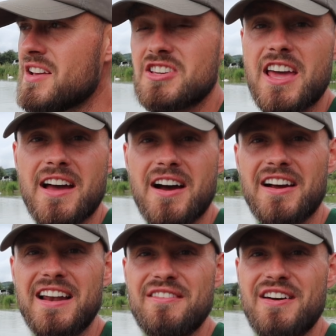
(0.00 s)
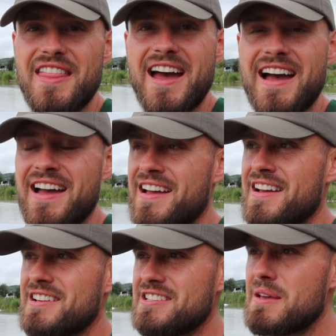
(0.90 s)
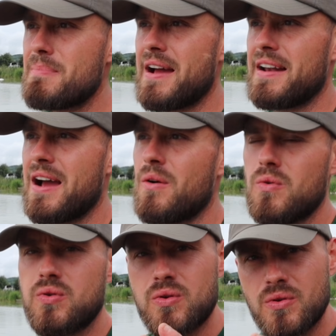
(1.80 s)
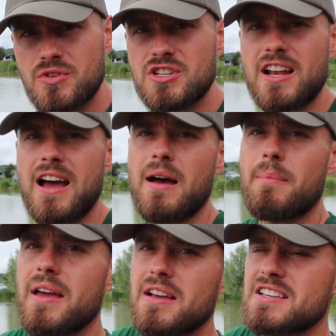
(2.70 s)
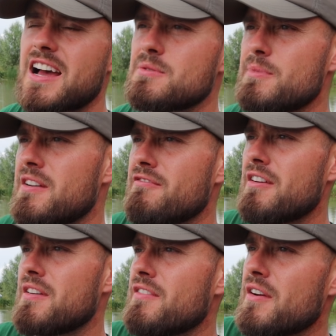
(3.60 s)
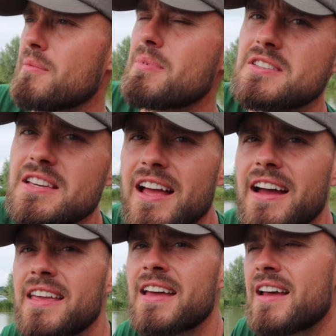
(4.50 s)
So yeah, I'm going to leave it at that. Sit back now, chill out a bit, because it has been a very, very busy day